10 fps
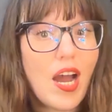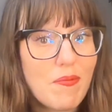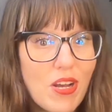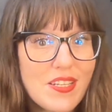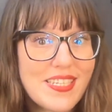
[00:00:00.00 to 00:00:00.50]

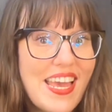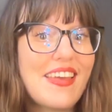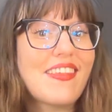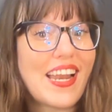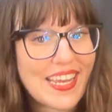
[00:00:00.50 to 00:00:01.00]
I'm not
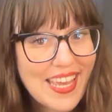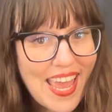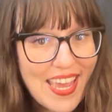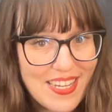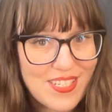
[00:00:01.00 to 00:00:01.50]
saying that I
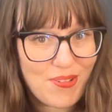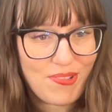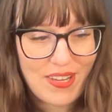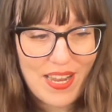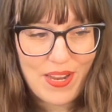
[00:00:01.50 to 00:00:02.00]
can't
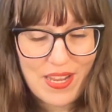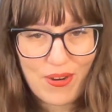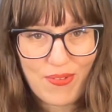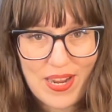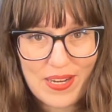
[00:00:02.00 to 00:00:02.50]
create
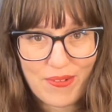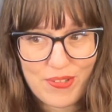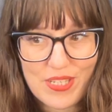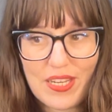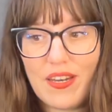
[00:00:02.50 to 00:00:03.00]
a writing
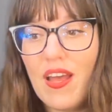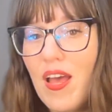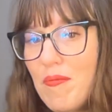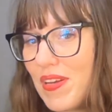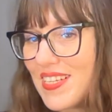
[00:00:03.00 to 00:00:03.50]
routine
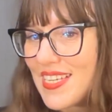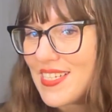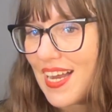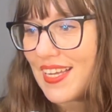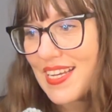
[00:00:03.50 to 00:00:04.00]
because
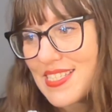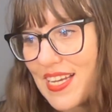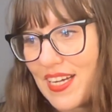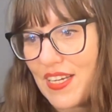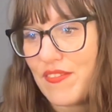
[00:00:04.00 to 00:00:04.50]
I guess I
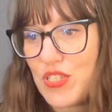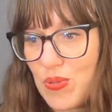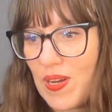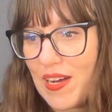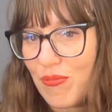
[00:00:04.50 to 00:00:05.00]
kind of
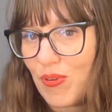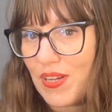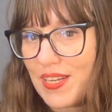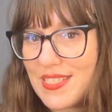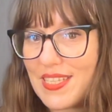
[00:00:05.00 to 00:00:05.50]
do have
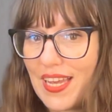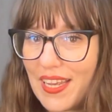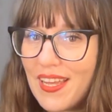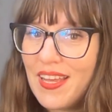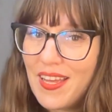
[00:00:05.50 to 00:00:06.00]
one. It's
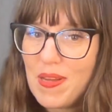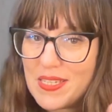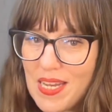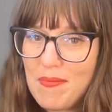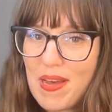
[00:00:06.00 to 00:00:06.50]
like
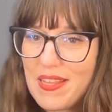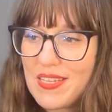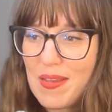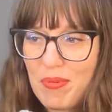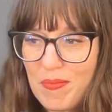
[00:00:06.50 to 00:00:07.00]
bedtime, bath
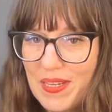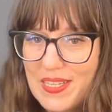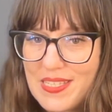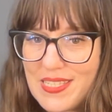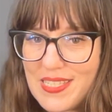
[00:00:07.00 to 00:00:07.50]
time, put my
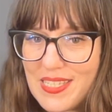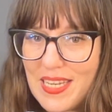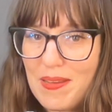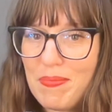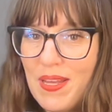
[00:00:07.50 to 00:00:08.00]
kids to
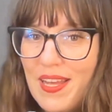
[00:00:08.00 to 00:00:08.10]
sleep.